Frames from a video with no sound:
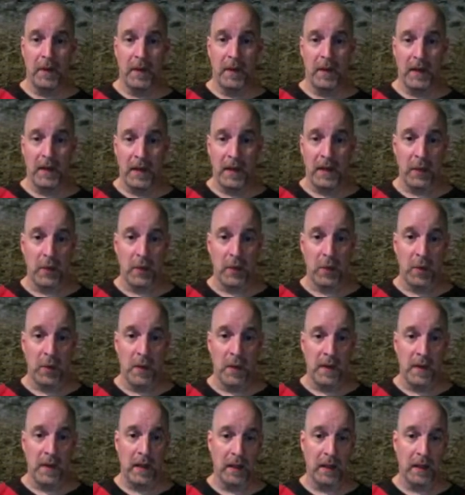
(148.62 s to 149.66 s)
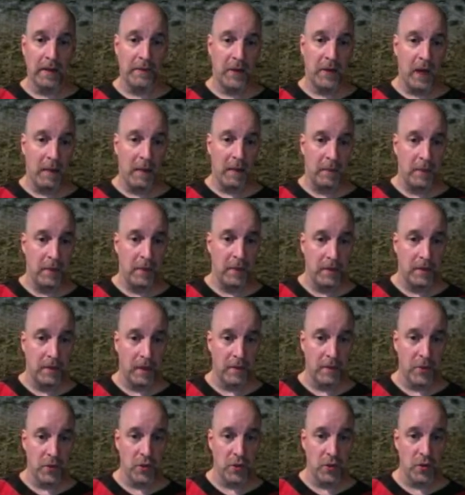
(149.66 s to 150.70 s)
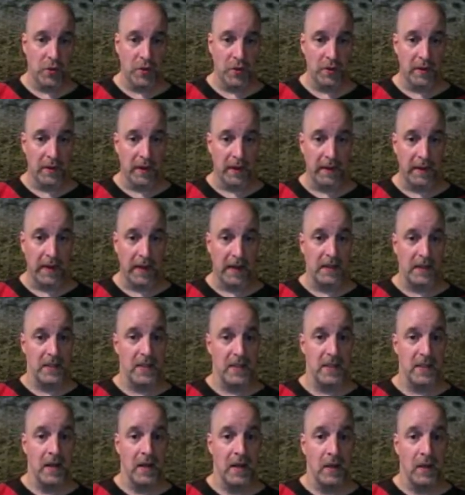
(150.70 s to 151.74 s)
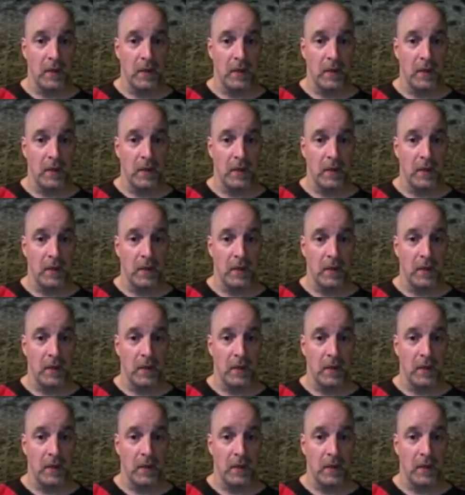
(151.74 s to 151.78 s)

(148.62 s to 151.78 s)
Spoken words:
And when they lift up, I'm sure you can guess,